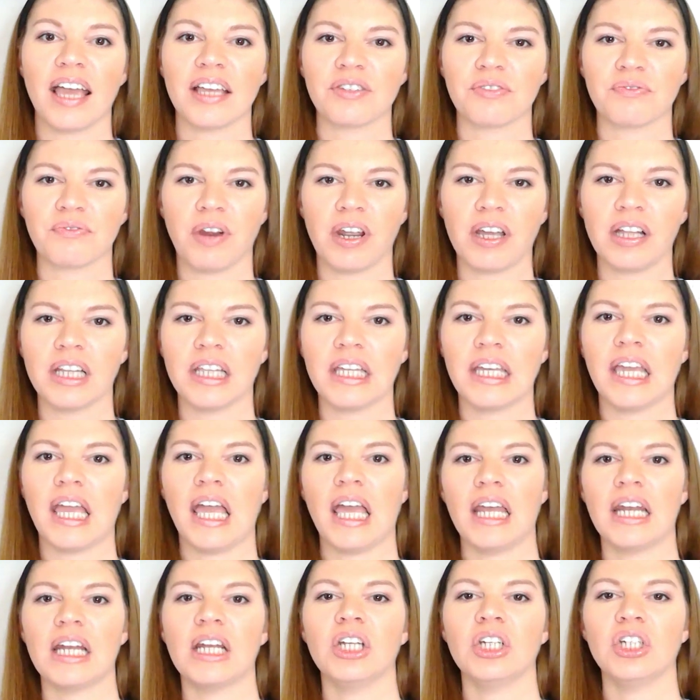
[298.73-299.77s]
is
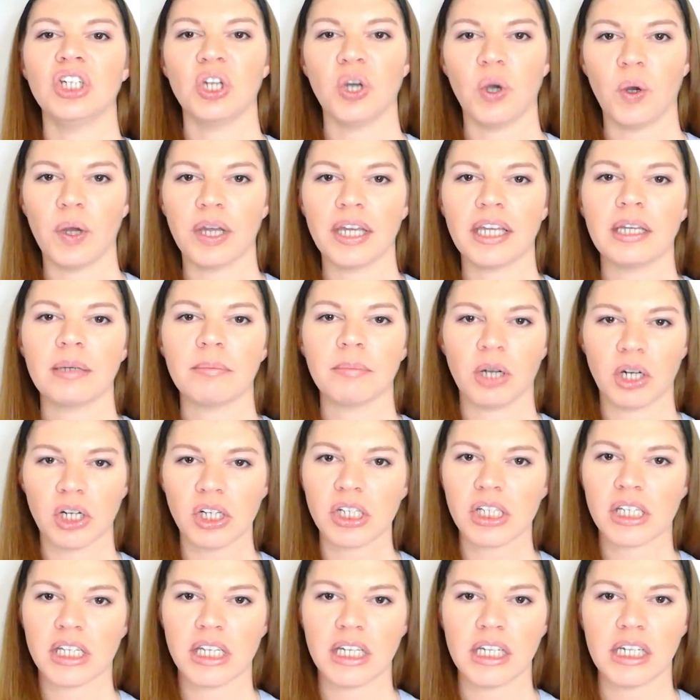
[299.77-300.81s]
frankly an annoying
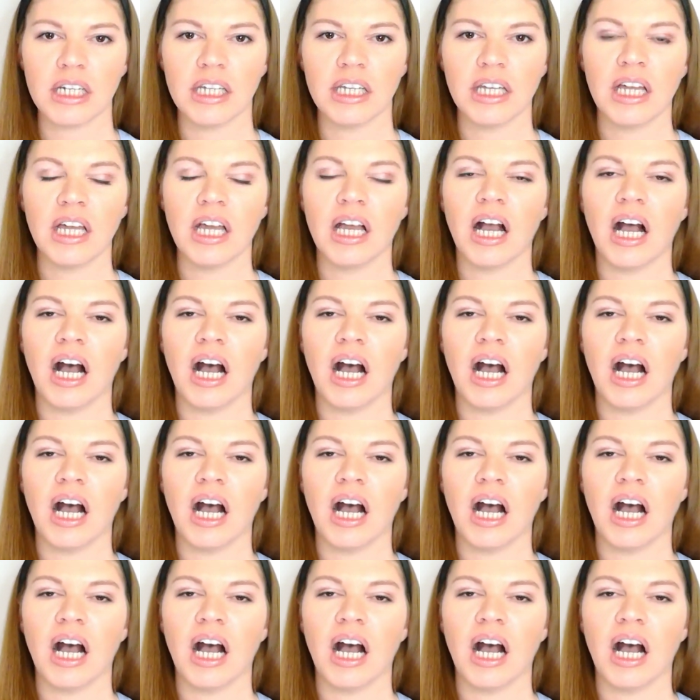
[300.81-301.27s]
person.